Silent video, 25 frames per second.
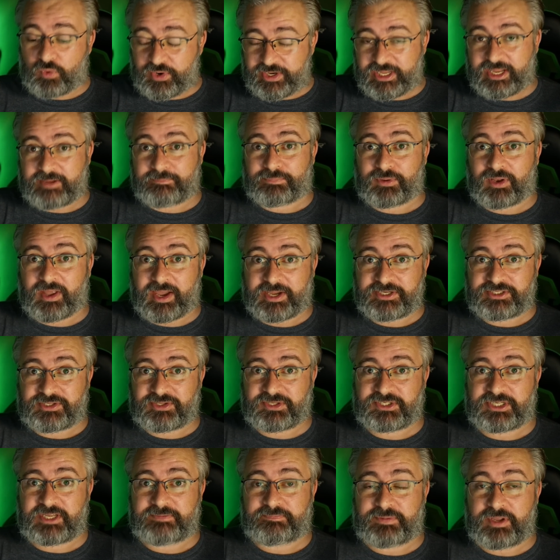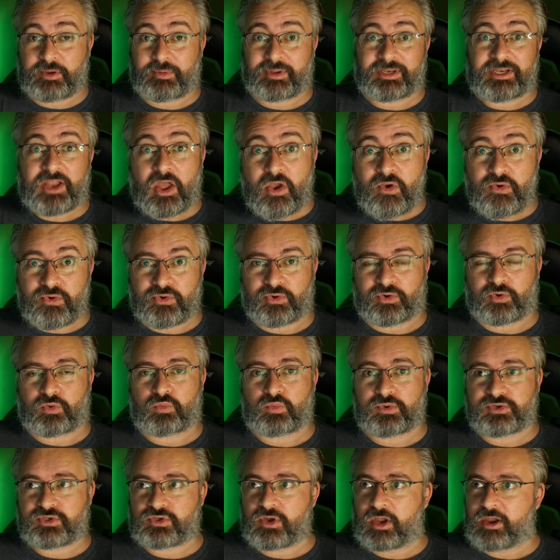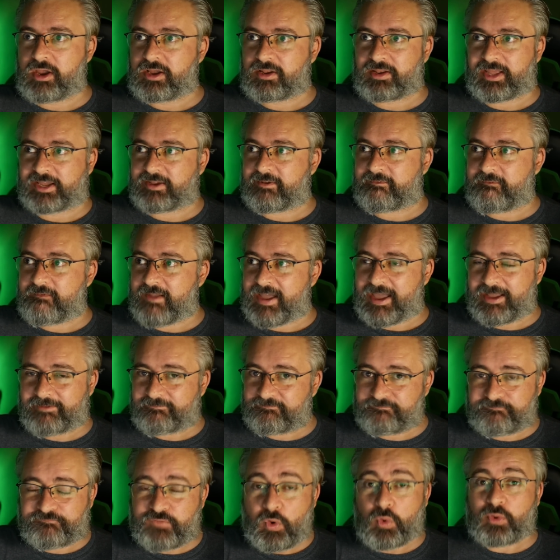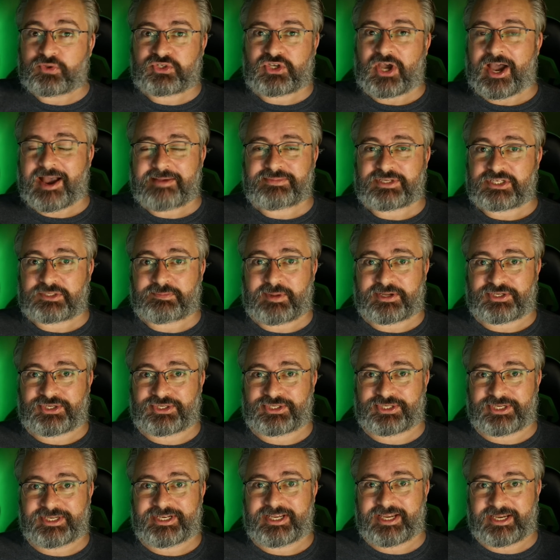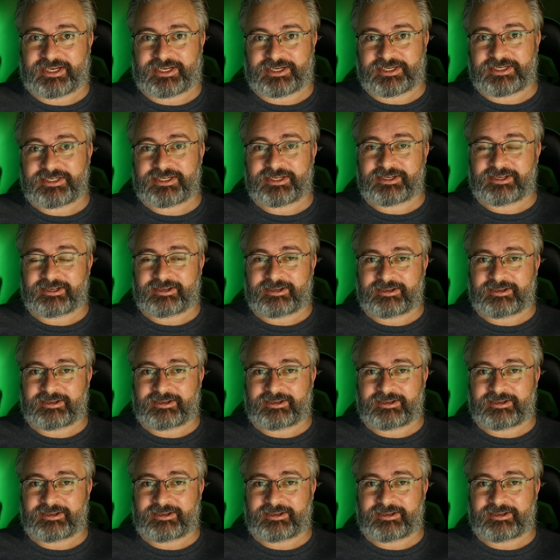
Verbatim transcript: what he applied to the CPU alone was like four times as much as you needed.